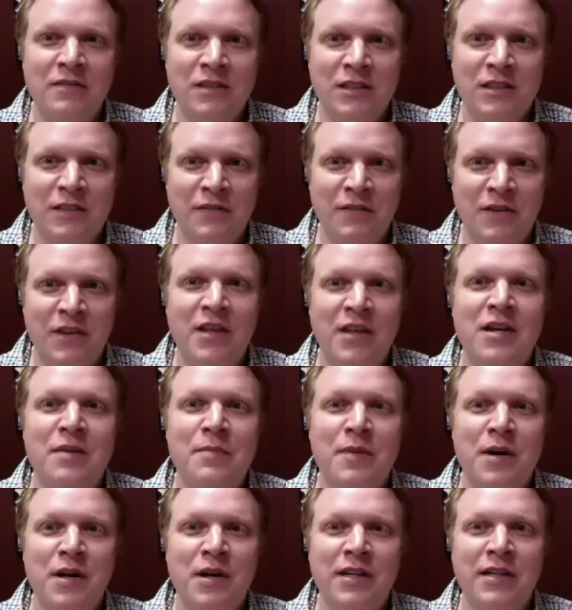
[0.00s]
Because if you think
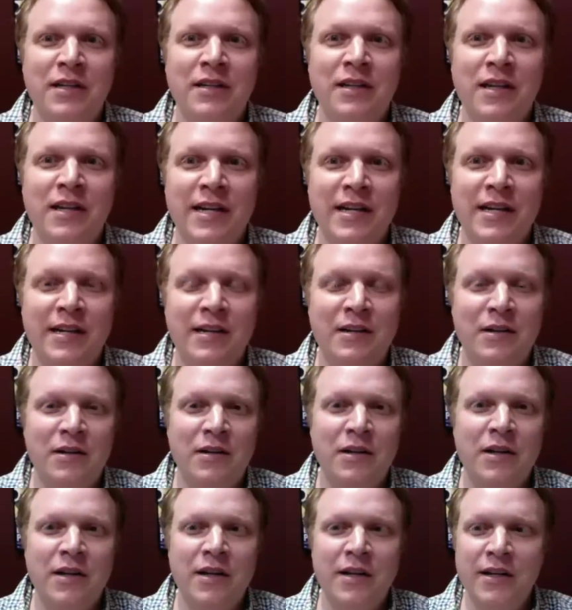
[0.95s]
about it, like,
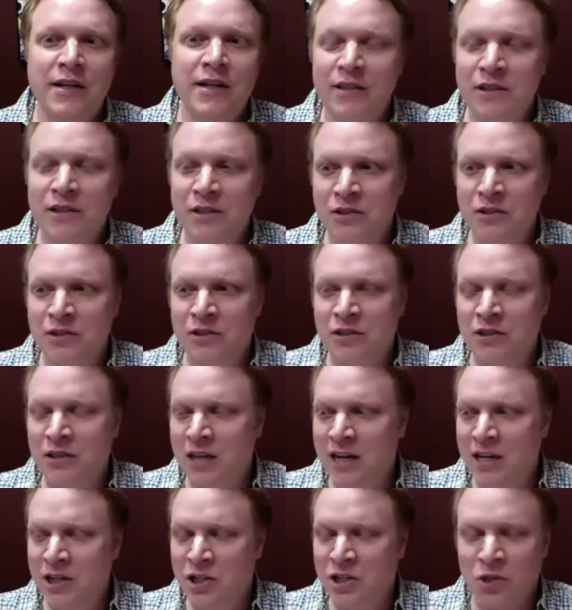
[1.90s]
there's
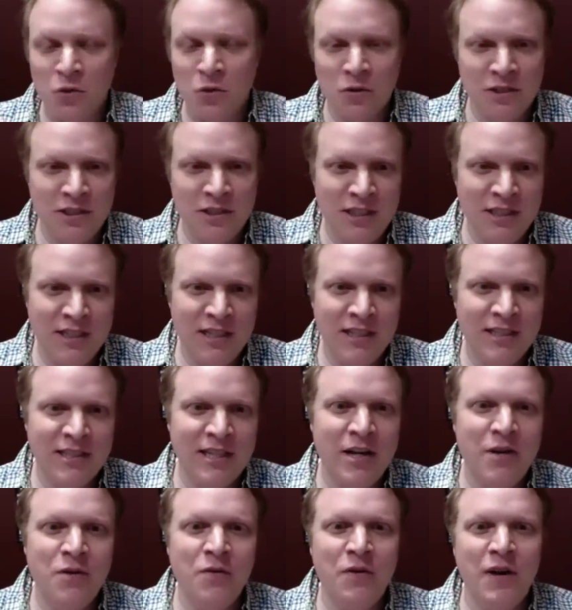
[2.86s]
Shorzy that's
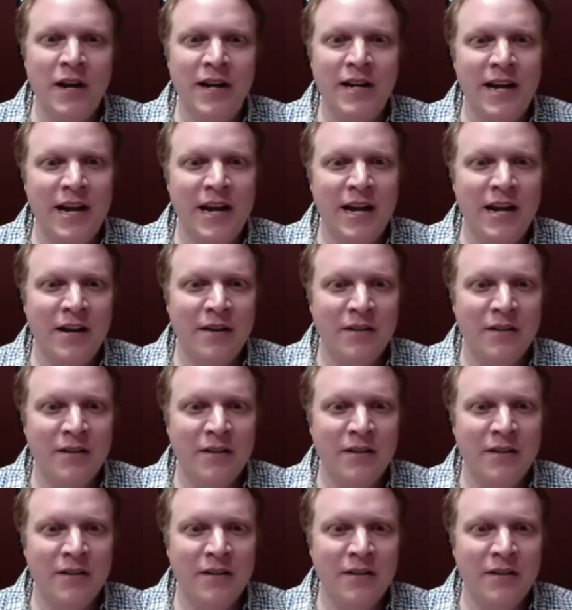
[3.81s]
out right now.